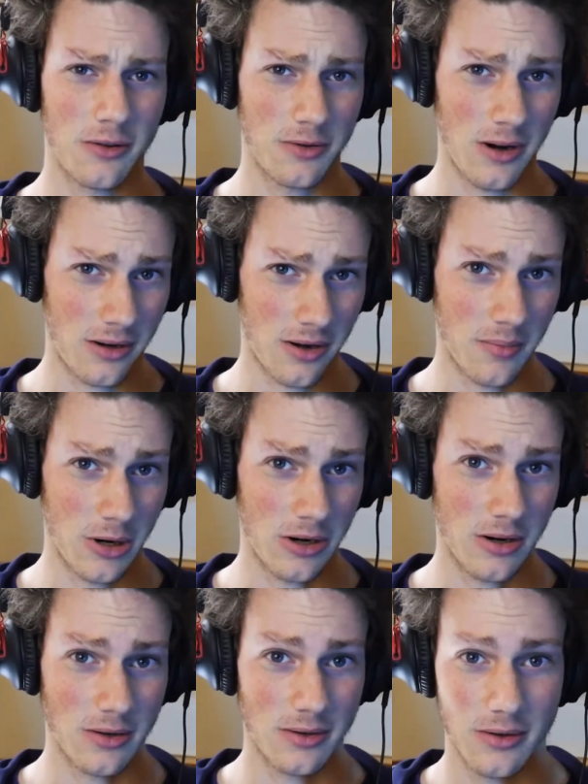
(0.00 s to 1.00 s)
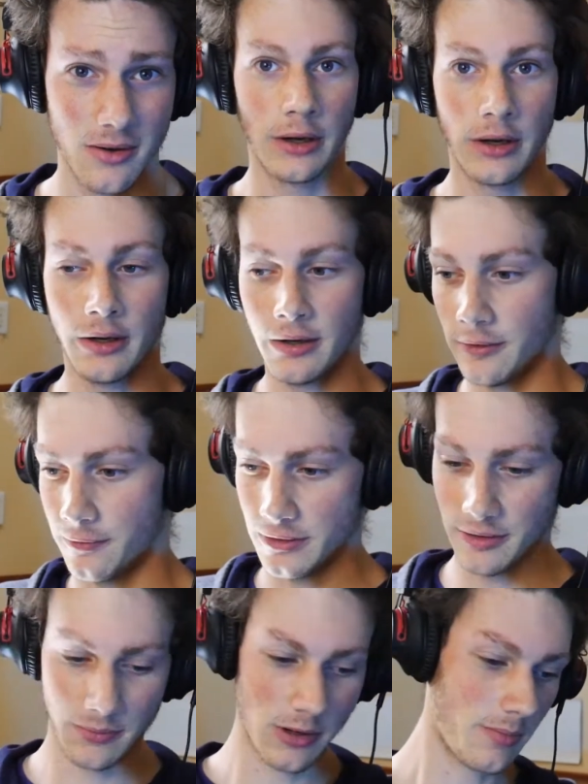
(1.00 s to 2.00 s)
your tracking markers. Now for
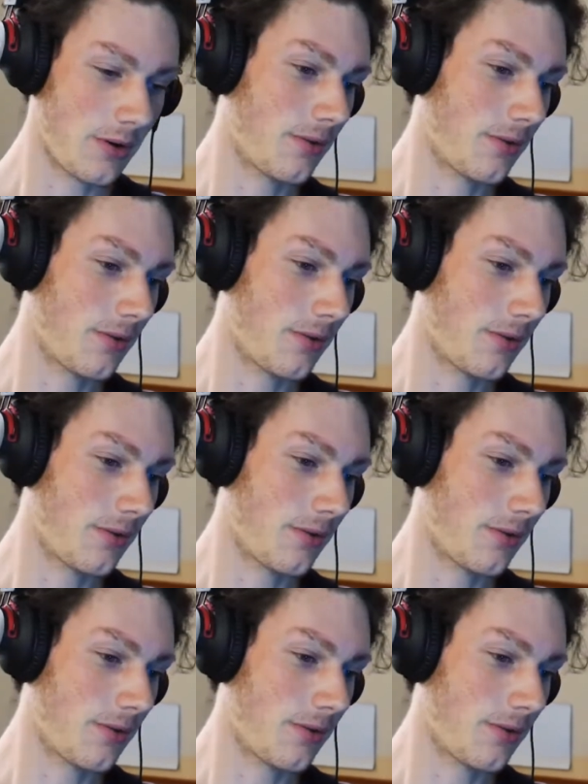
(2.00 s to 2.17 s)
tip number